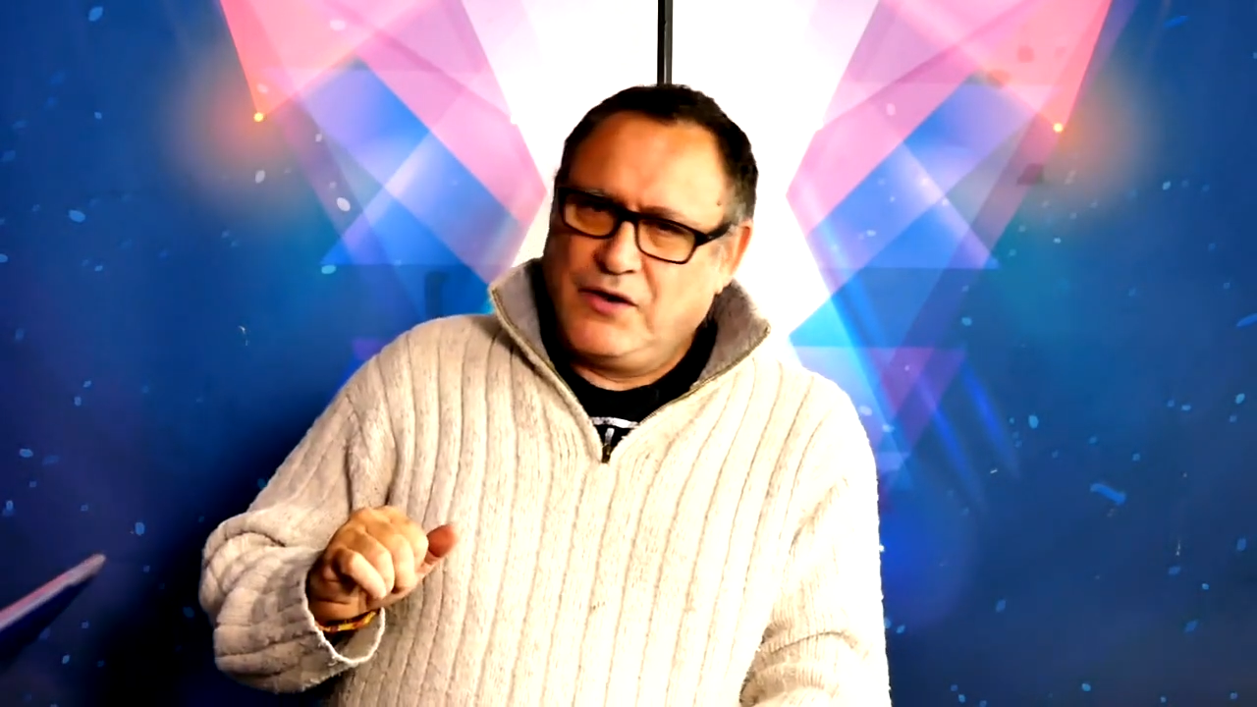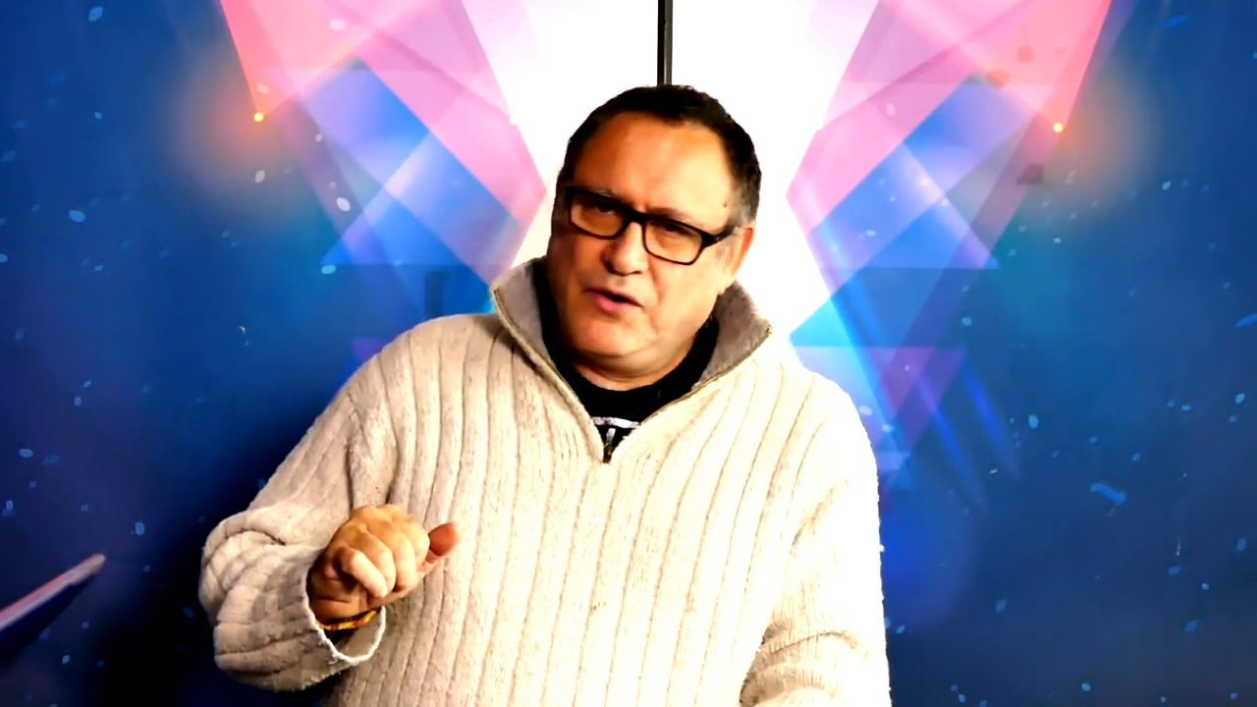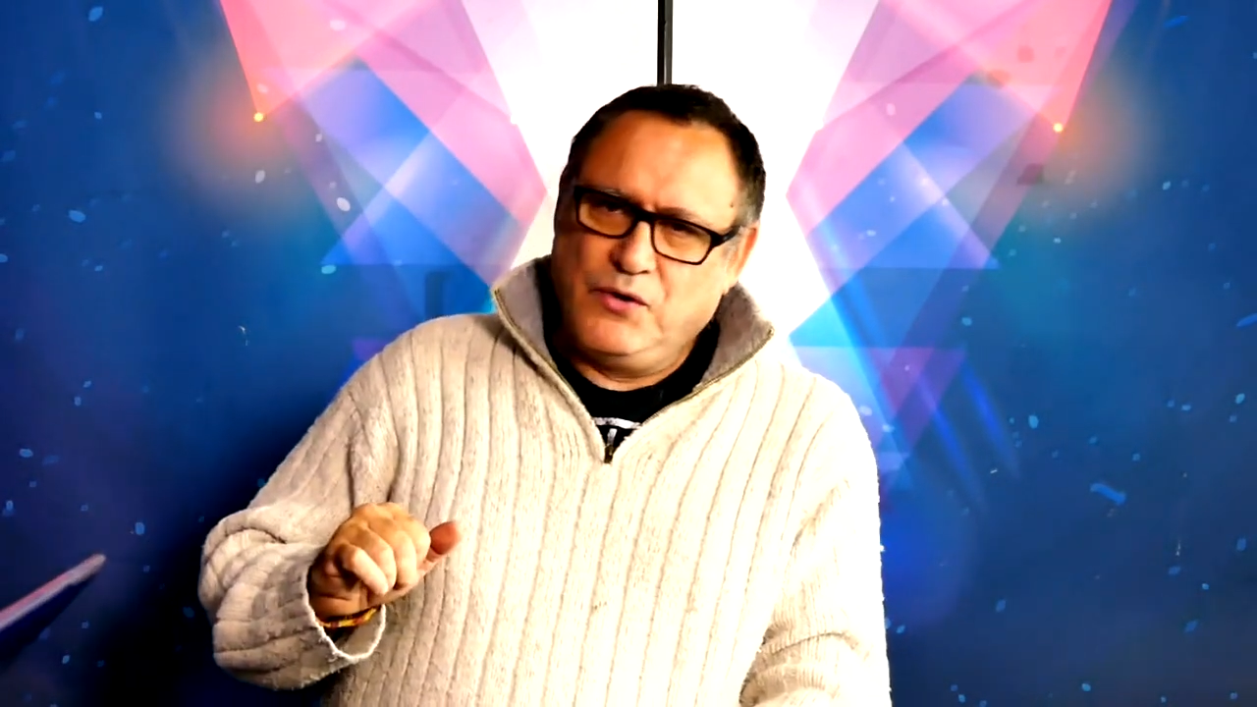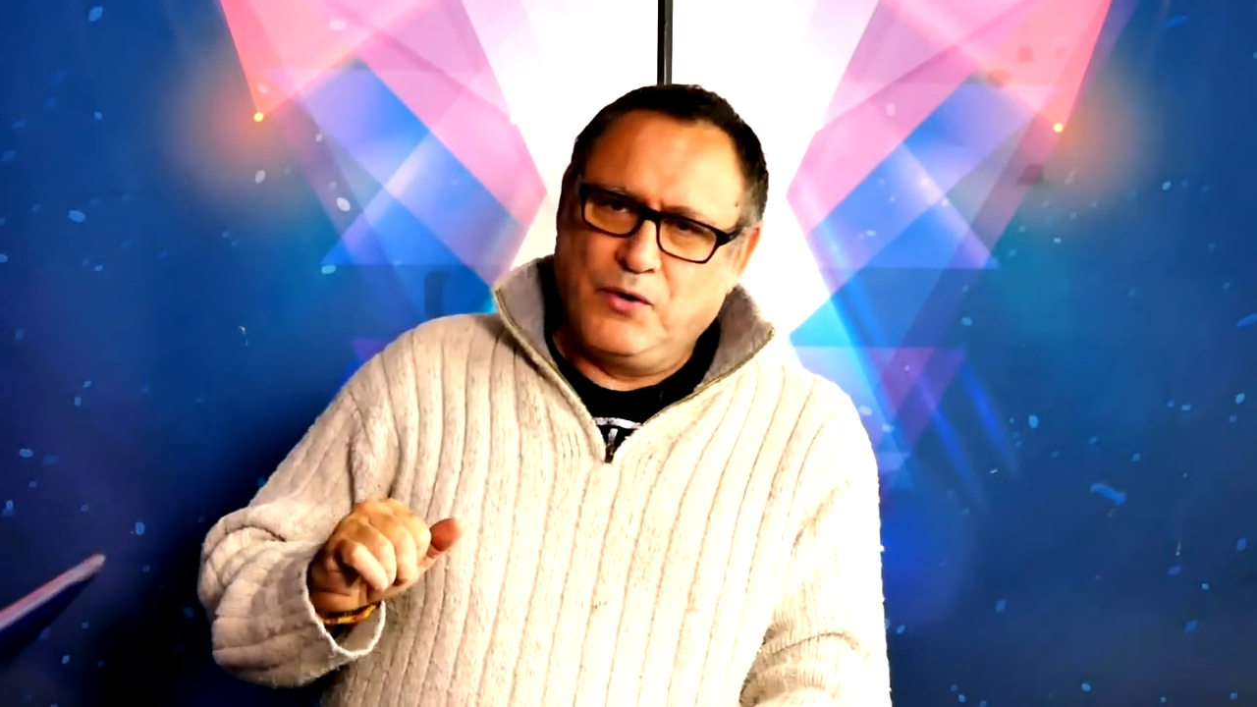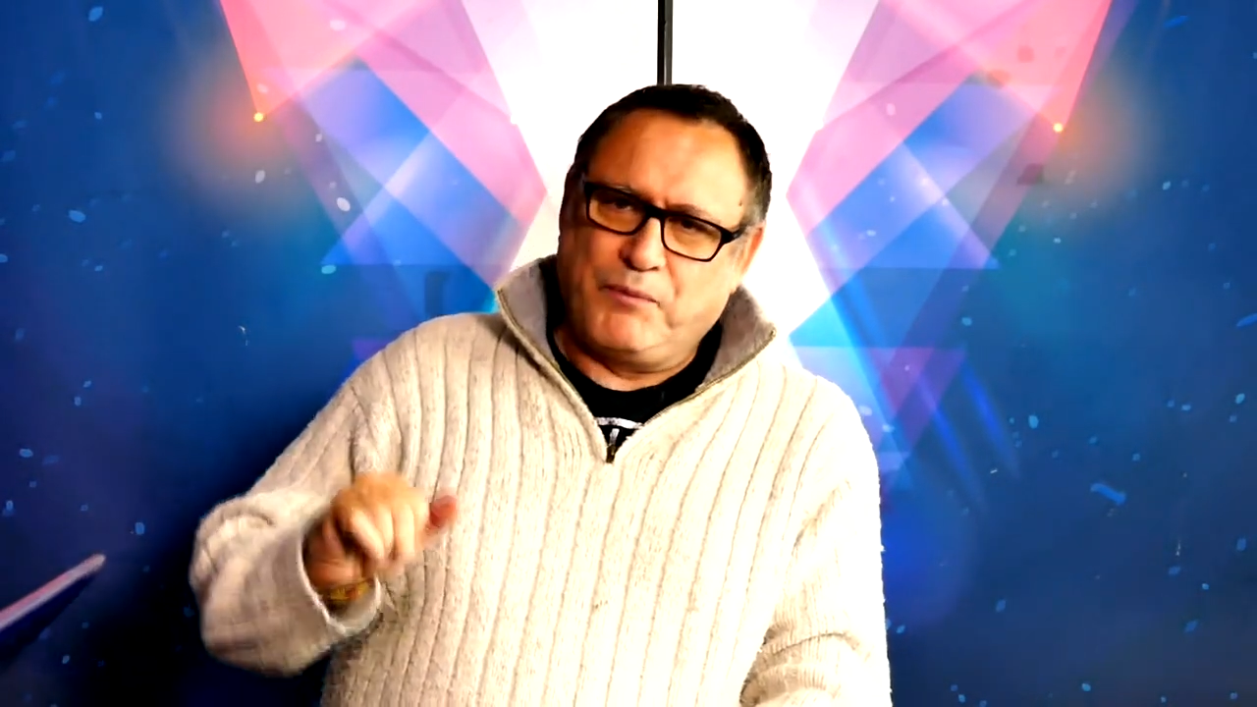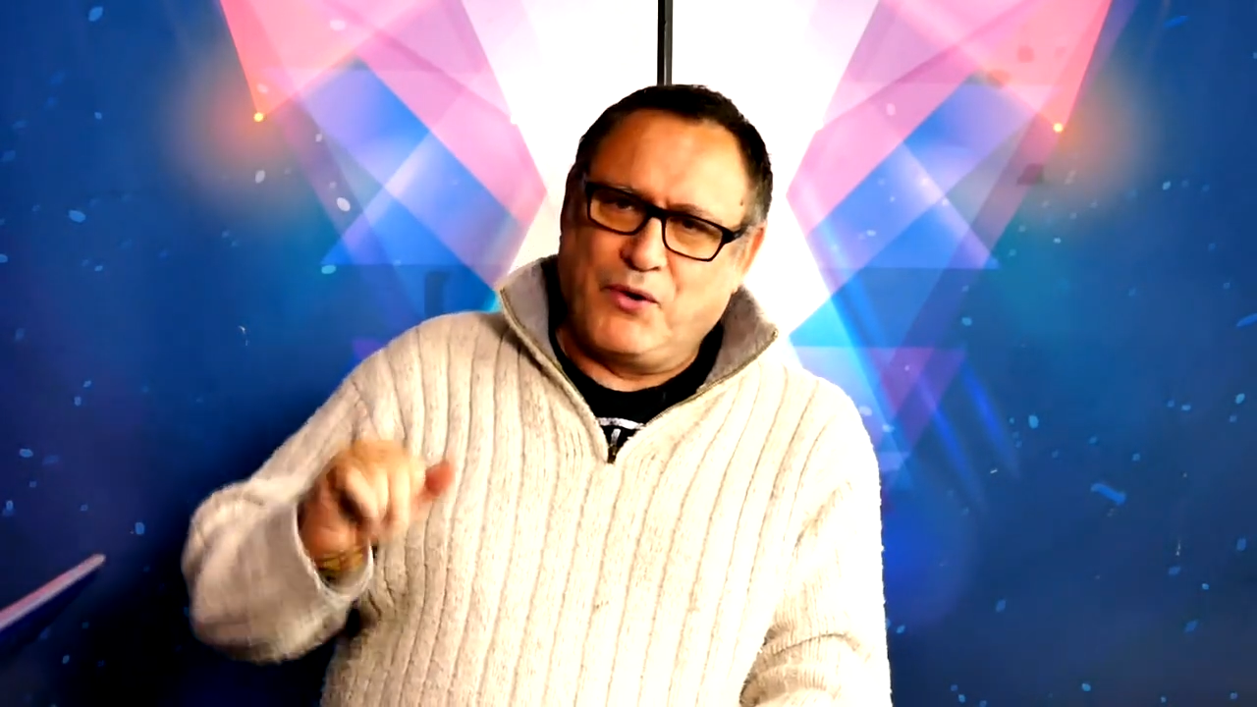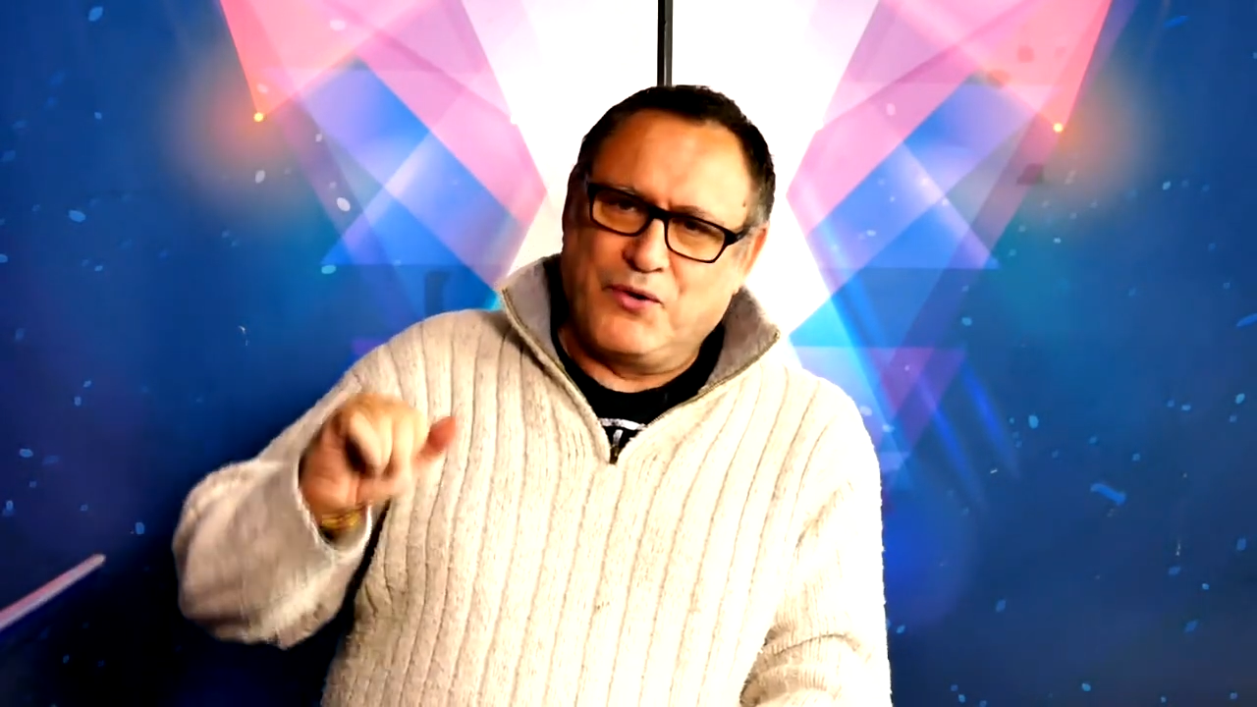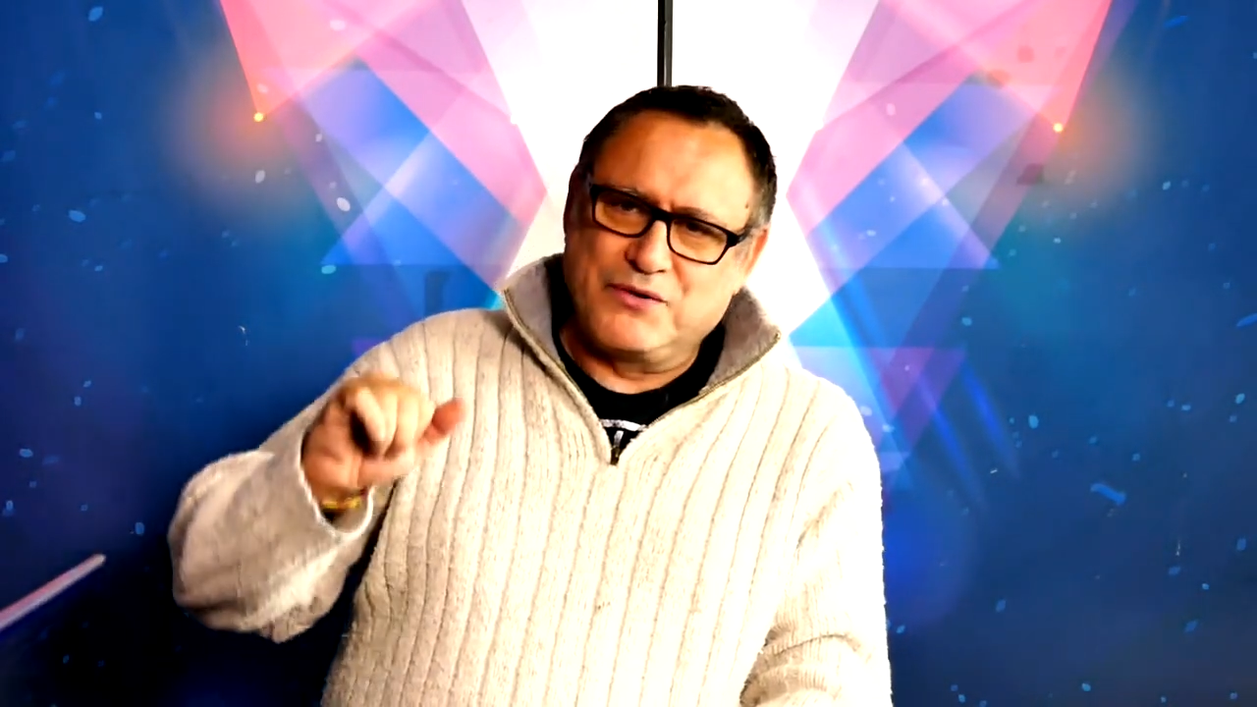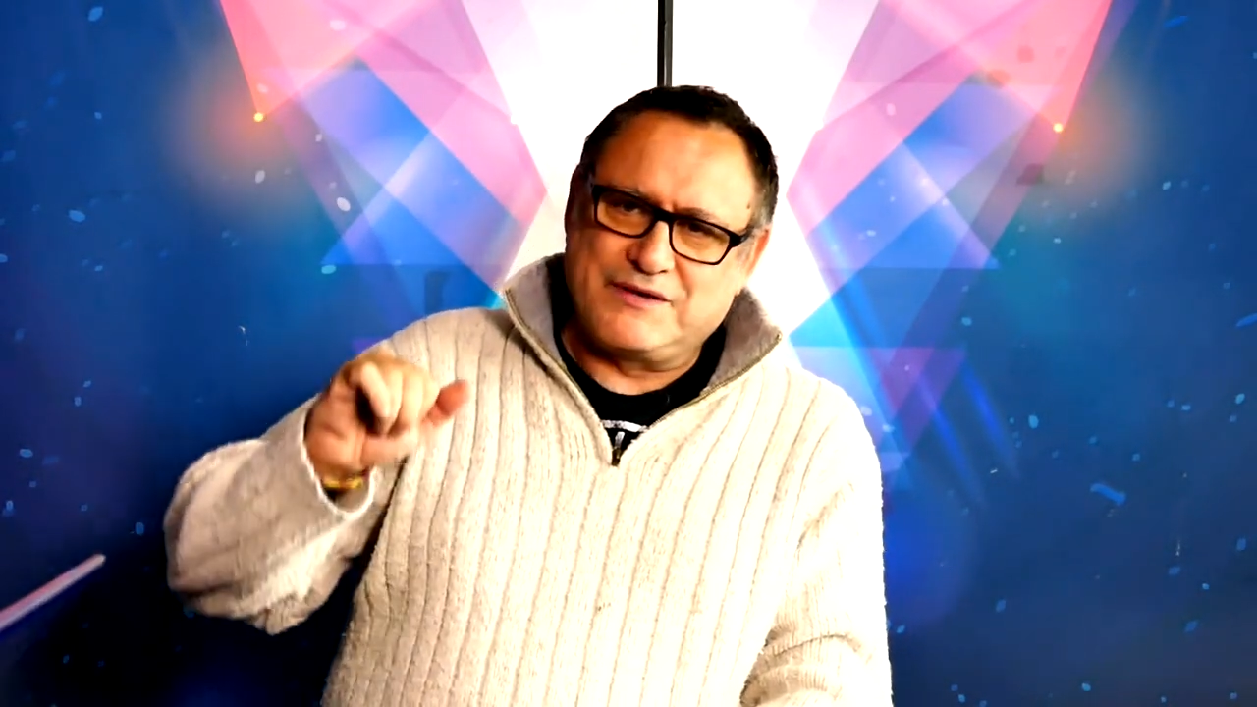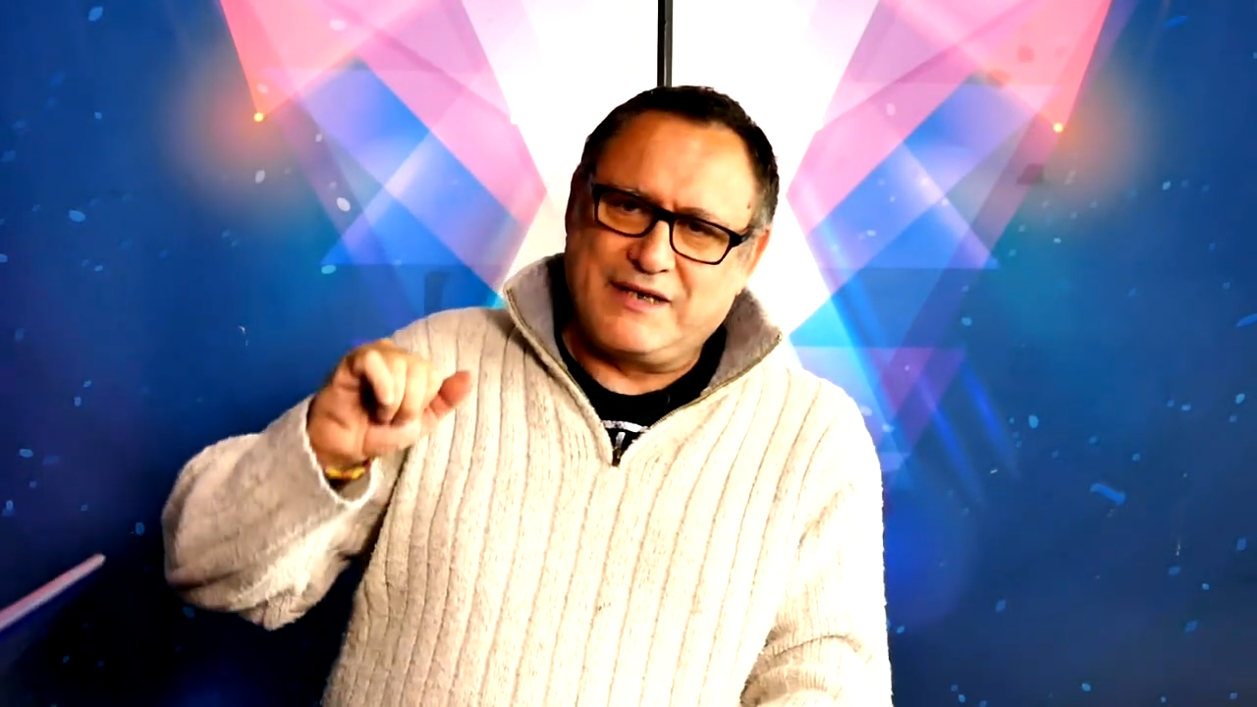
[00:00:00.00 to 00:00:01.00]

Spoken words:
you oppose